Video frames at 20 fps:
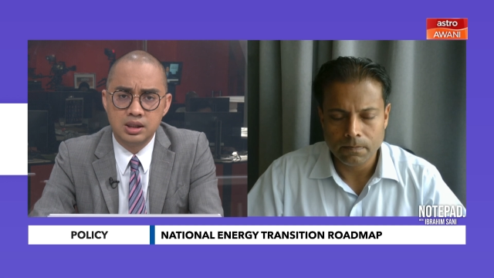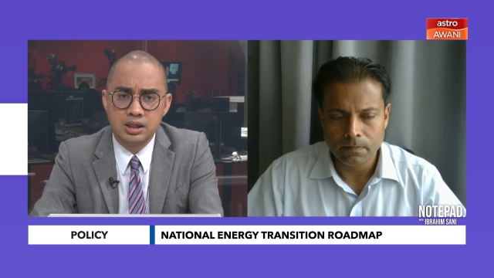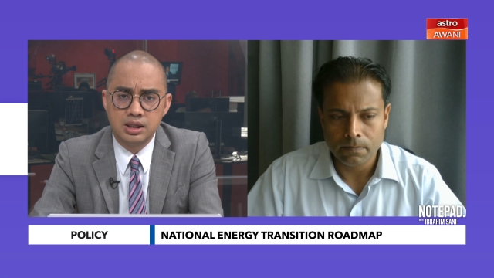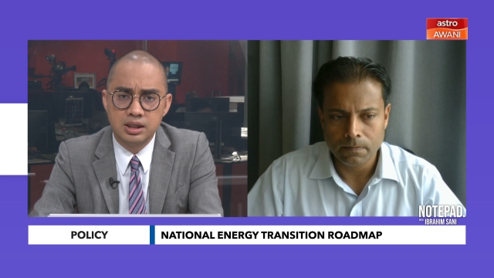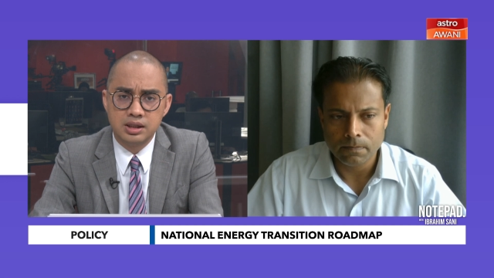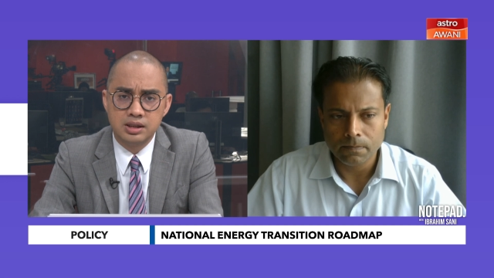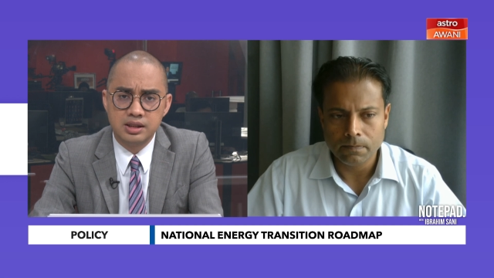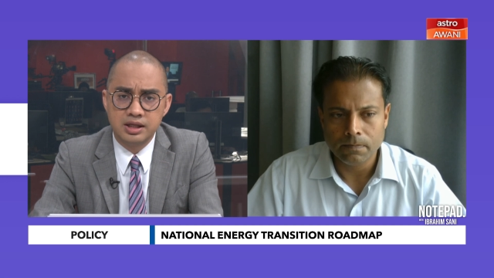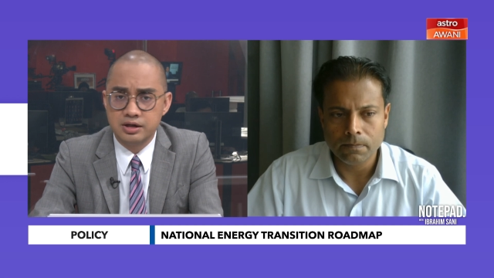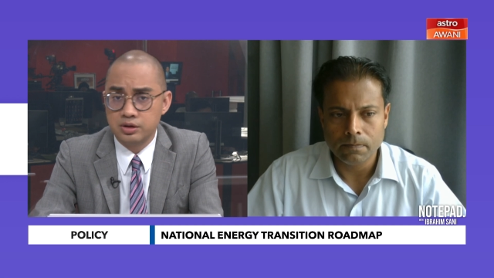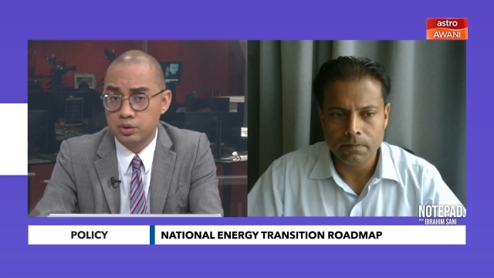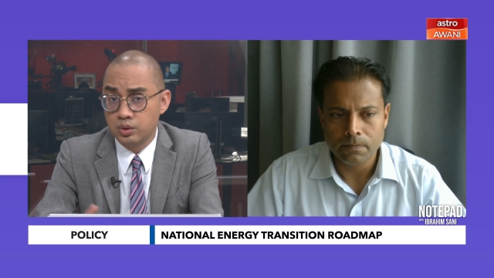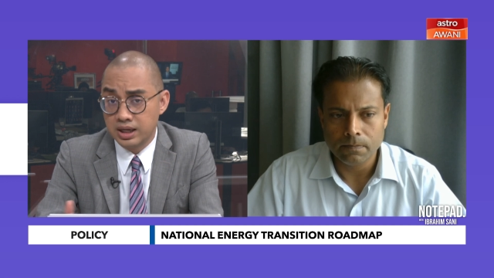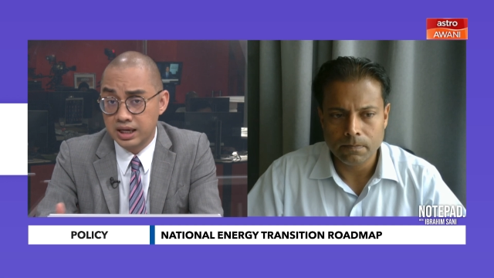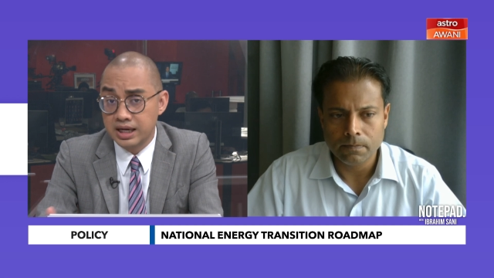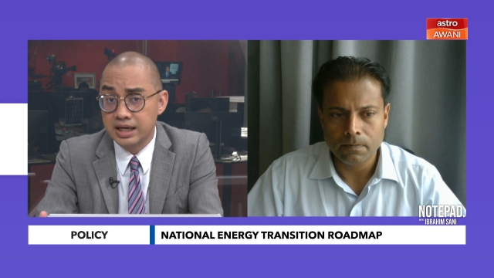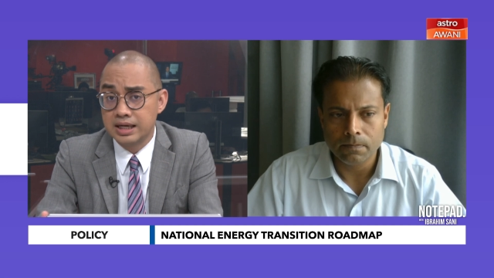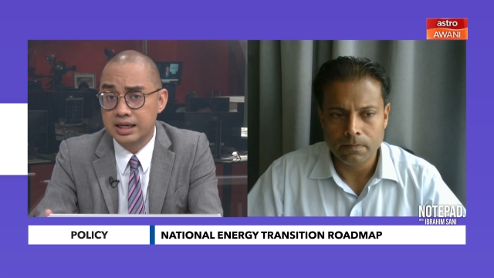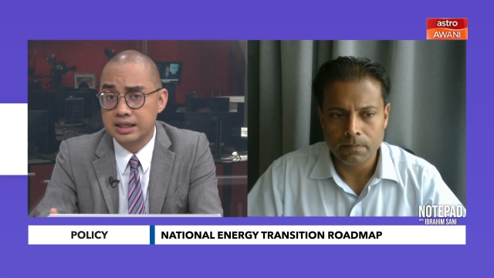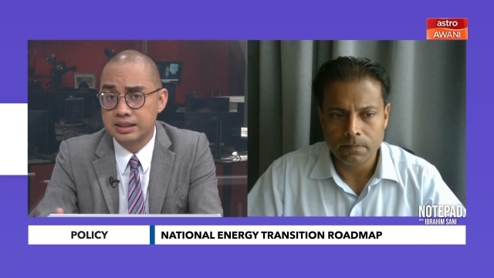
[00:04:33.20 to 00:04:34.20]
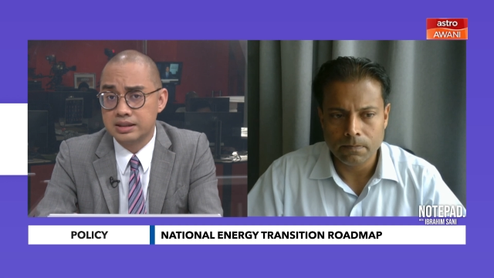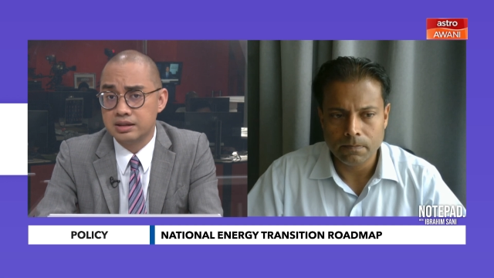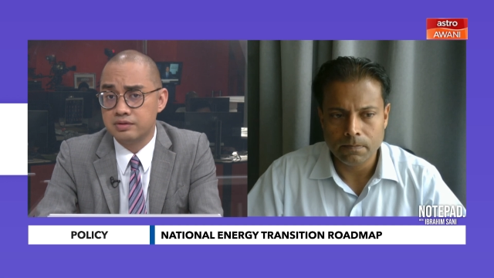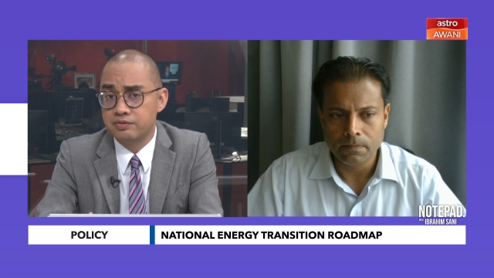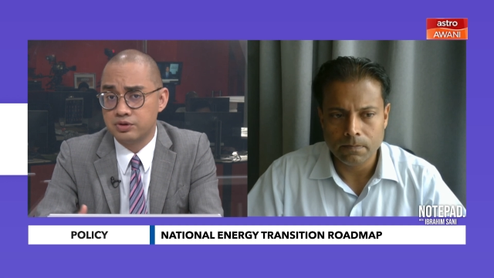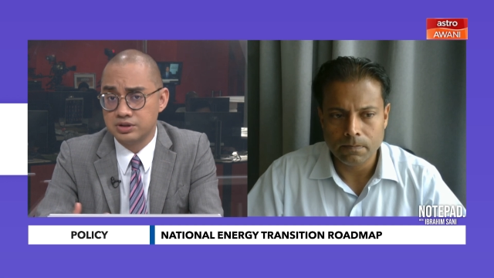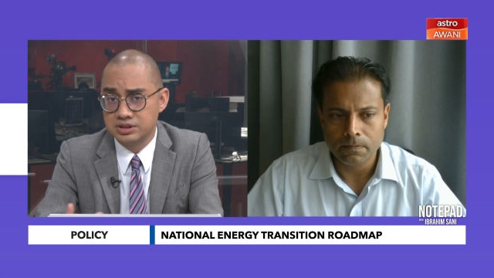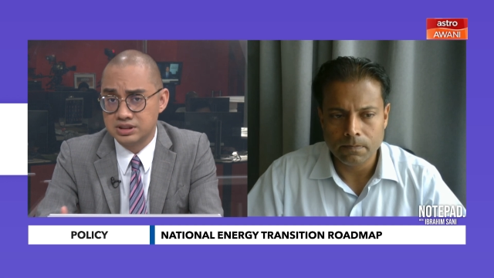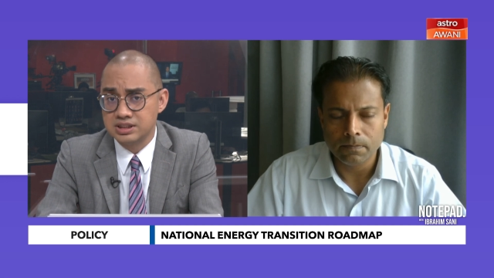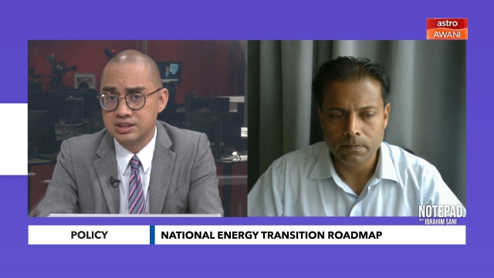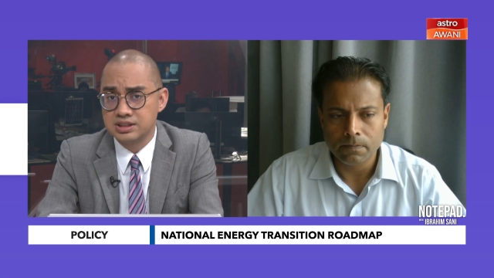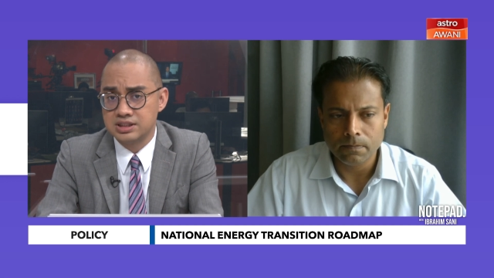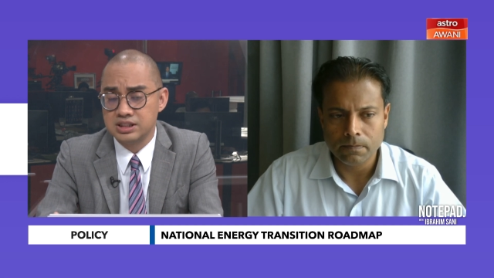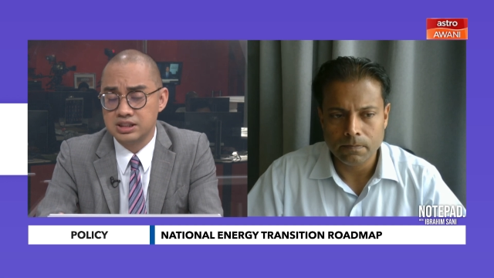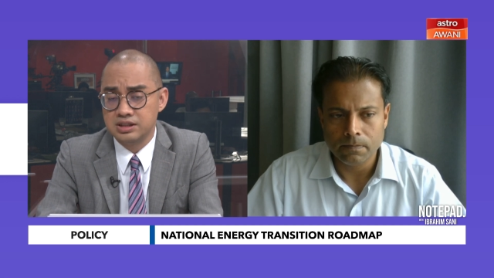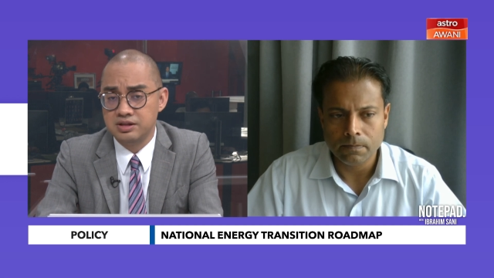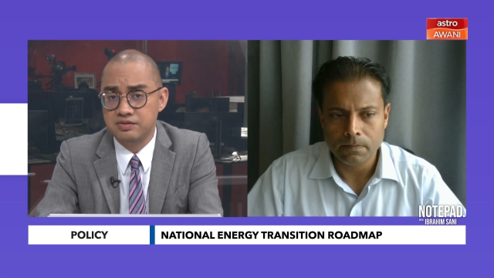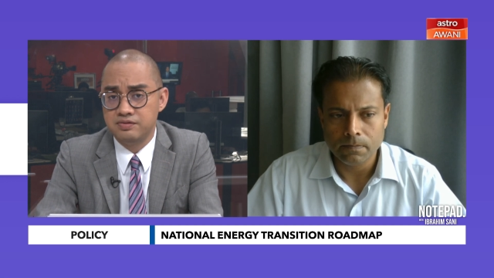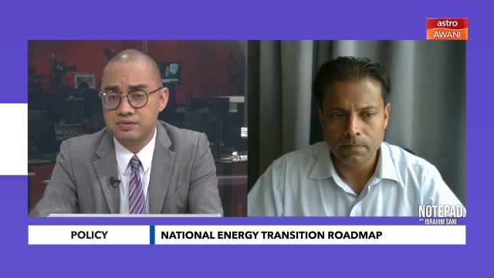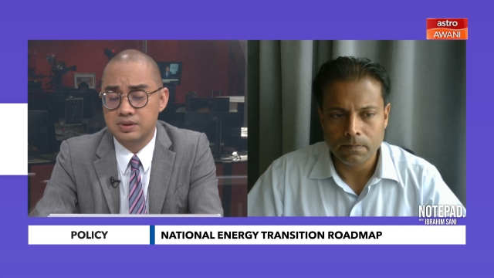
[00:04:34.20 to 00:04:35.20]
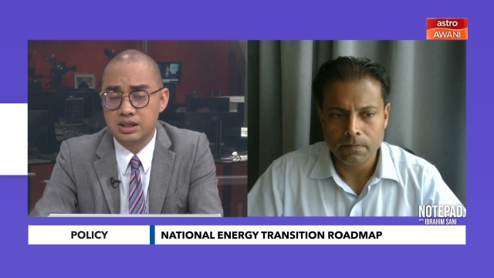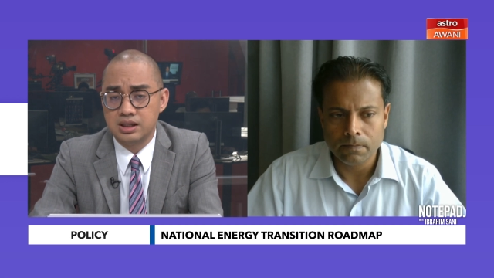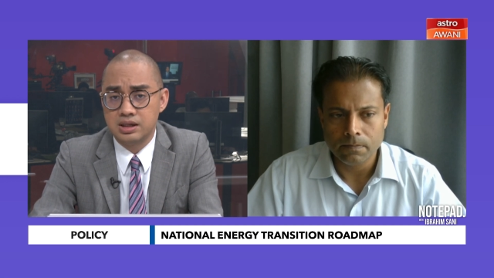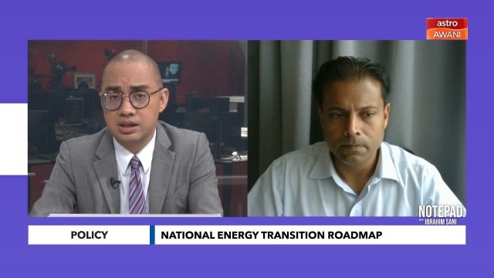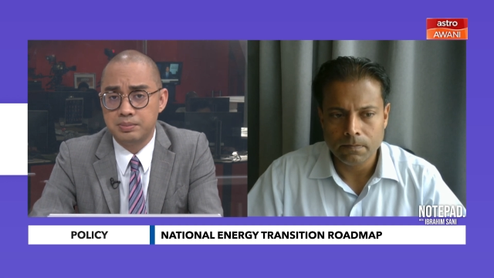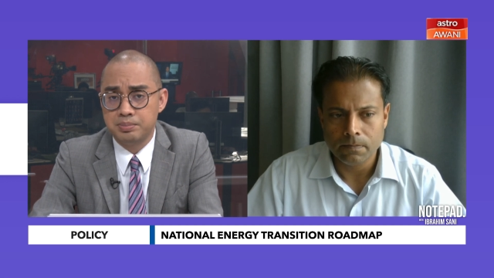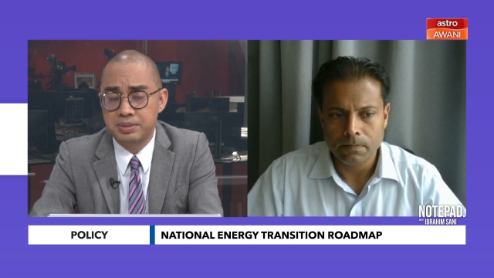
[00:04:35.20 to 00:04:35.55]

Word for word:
Speaker 1: uh, that you highlighted, for instance, uh,